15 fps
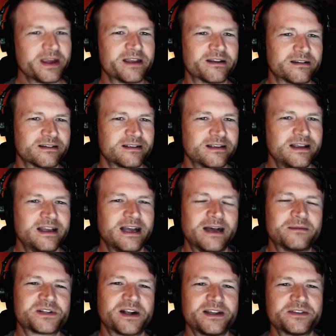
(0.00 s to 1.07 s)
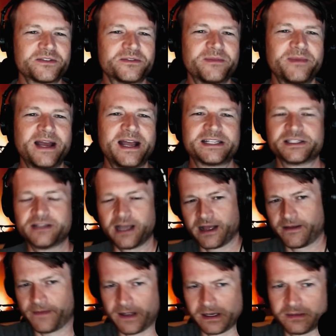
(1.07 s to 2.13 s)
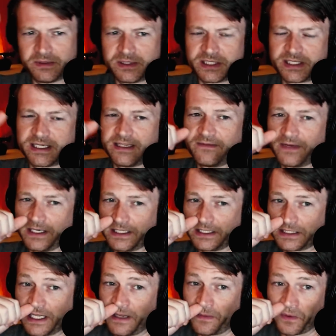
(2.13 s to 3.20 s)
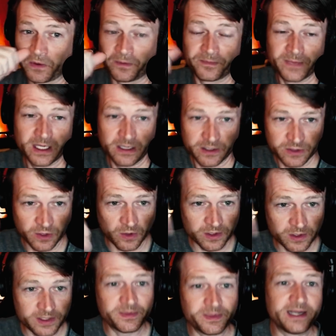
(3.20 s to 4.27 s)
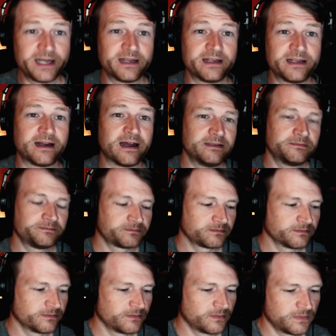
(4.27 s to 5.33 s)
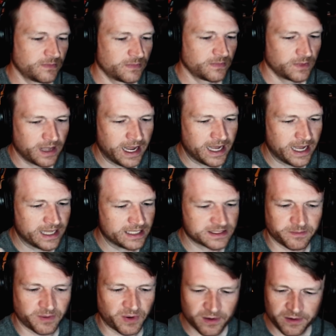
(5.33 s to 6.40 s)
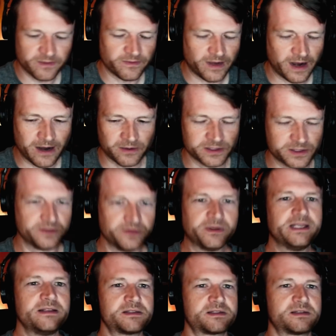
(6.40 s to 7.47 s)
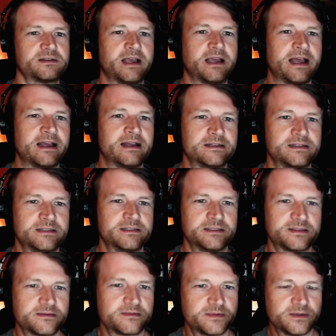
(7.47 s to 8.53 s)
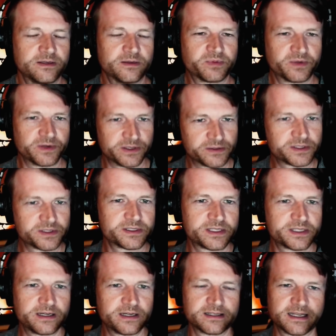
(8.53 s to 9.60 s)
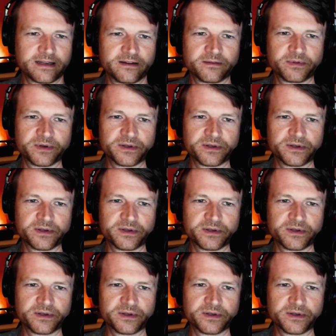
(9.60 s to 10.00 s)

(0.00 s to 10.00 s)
of weird. I'm trying to imagine, uh, uh, just to give an example, Nolan, Ben, and I, as a part of our duties as you know producers here executive